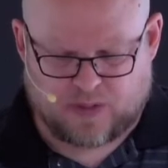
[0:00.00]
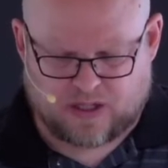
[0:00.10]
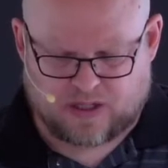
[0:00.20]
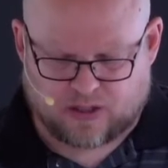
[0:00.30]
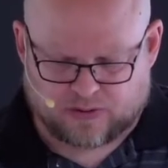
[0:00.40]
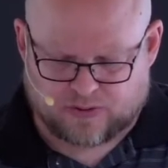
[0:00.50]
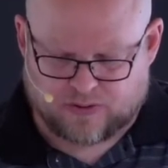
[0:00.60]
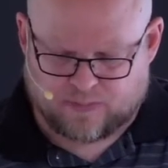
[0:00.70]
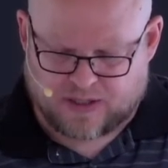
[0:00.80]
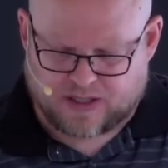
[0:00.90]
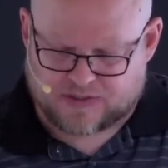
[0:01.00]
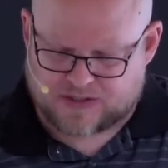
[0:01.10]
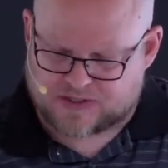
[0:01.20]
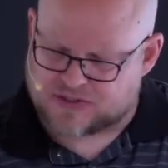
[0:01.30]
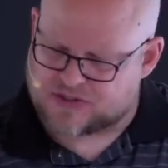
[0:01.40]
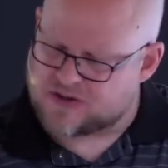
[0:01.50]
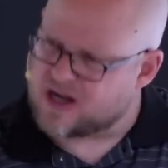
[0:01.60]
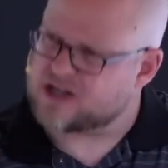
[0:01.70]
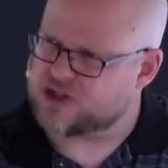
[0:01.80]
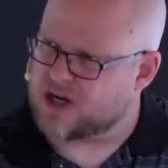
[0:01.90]
being included because this is
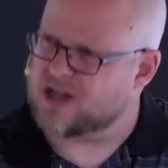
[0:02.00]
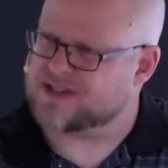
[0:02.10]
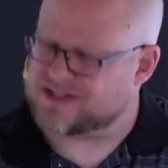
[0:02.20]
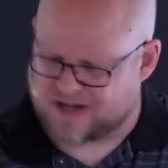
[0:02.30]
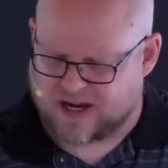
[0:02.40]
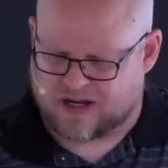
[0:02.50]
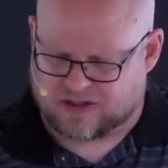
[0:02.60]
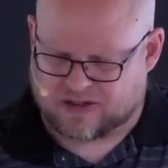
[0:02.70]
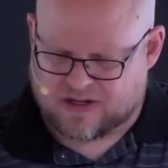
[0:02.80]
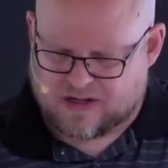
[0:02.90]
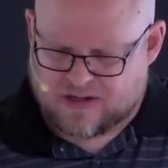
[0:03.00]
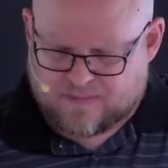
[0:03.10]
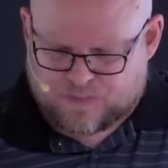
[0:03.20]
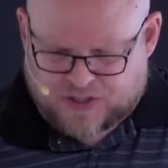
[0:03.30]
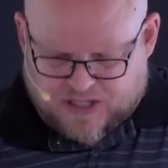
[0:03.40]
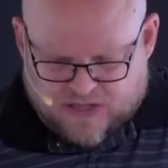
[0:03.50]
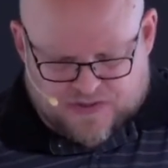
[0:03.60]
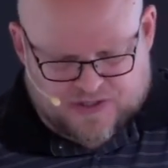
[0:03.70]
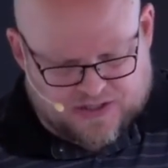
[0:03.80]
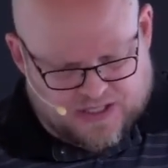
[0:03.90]
not John's style to give
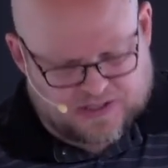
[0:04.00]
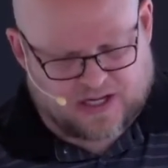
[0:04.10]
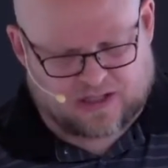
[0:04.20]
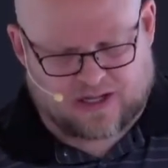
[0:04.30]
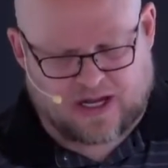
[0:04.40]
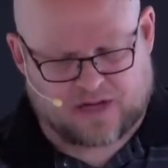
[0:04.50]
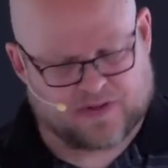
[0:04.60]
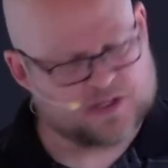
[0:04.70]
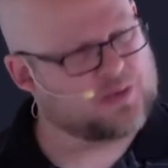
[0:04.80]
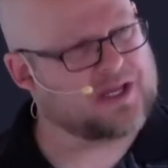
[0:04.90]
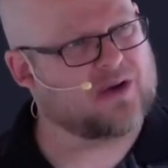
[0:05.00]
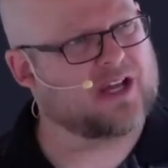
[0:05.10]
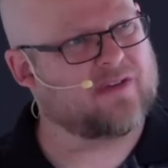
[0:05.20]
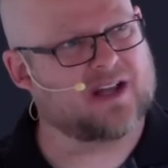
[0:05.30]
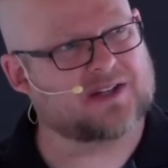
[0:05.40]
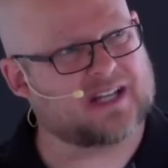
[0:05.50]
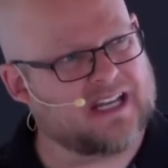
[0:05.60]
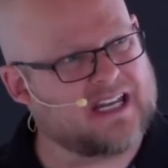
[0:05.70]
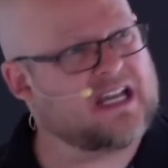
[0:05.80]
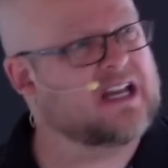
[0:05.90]
us a detail like this without giving us
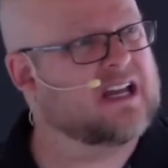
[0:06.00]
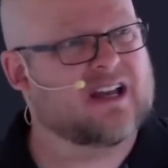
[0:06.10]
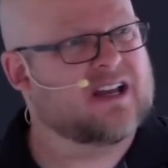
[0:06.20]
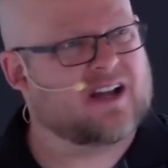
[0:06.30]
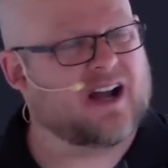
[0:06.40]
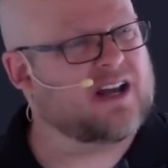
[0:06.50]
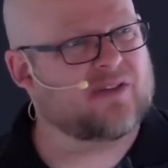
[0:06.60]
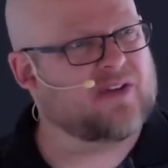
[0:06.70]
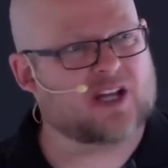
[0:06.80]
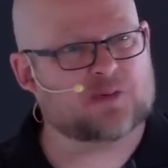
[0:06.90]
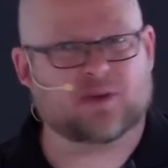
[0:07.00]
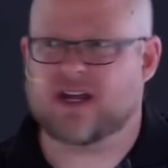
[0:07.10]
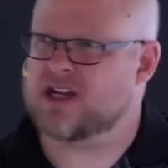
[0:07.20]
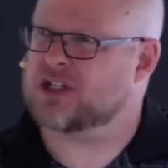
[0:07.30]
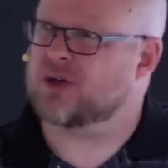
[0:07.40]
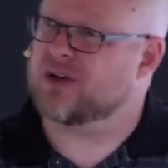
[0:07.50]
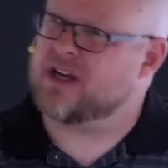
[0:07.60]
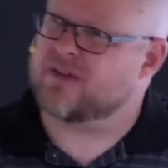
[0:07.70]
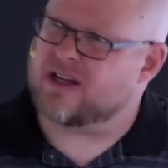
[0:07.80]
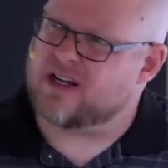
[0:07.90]
any kind of explanation or
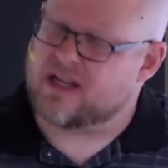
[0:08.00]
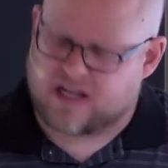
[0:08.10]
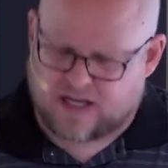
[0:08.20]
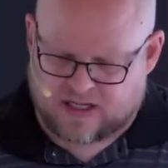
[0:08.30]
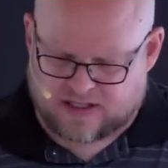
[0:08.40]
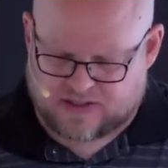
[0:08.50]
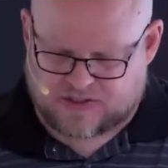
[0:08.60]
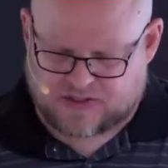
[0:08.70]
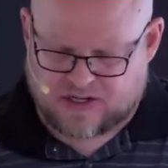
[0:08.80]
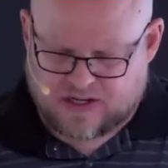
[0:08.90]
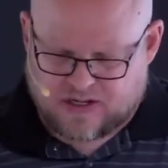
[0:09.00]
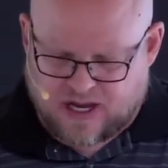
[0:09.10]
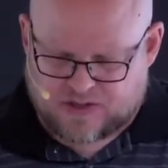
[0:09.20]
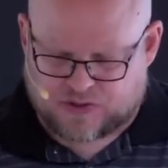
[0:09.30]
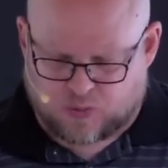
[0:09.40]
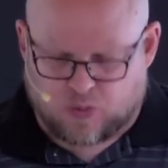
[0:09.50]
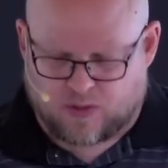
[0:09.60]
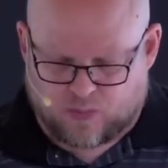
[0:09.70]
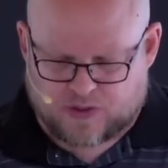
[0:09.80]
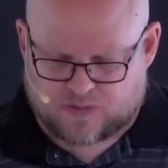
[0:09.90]
even any hints as to
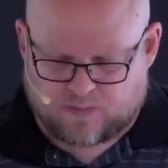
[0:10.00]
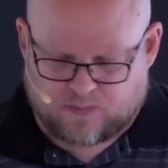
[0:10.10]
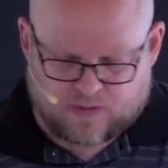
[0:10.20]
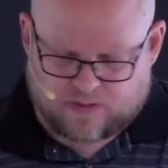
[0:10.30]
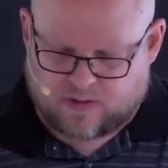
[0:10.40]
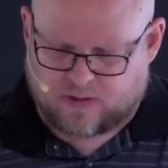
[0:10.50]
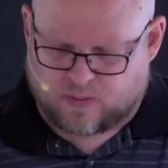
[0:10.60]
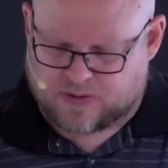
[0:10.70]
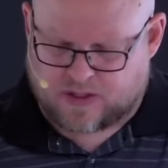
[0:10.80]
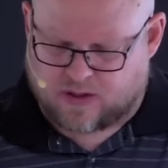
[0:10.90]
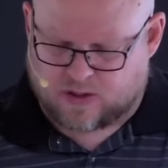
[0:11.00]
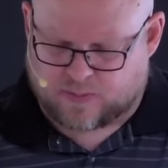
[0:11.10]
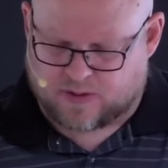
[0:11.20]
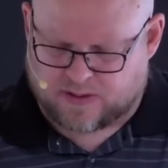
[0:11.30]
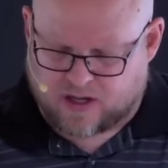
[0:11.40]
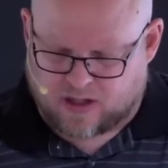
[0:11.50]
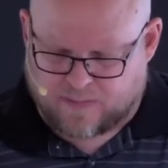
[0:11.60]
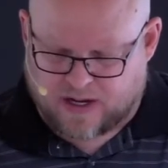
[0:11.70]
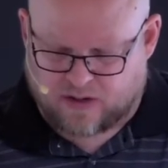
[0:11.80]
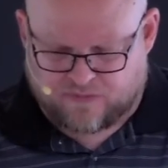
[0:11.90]
what was it was ultimately all
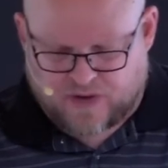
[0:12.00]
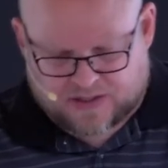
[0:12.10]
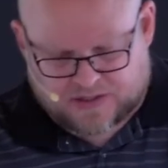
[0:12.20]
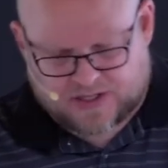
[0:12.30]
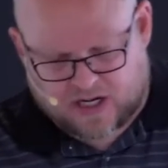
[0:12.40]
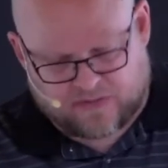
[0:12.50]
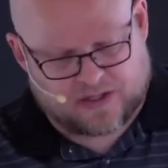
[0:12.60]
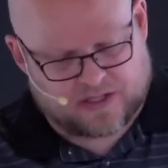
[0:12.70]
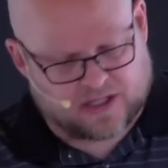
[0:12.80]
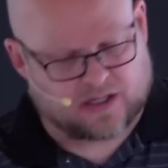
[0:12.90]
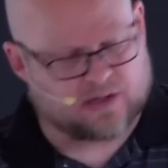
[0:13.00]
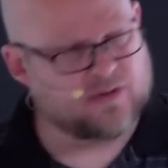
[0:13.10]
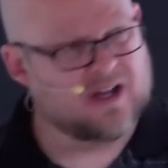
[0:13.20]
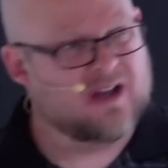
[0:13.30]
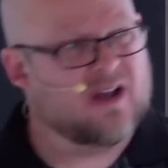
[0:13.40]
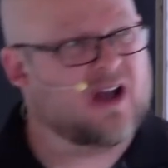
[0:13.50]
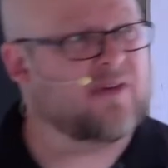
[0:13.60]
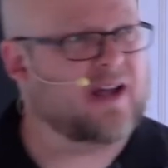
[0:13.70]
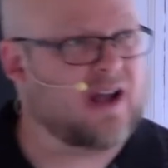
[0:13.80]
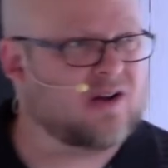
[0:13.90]
about. In fact, it's kind of indicative of
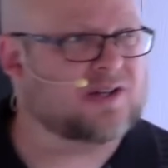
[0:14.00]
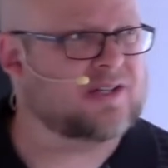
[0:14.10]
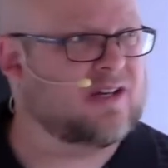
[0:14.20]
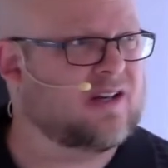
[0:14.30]
a heresy,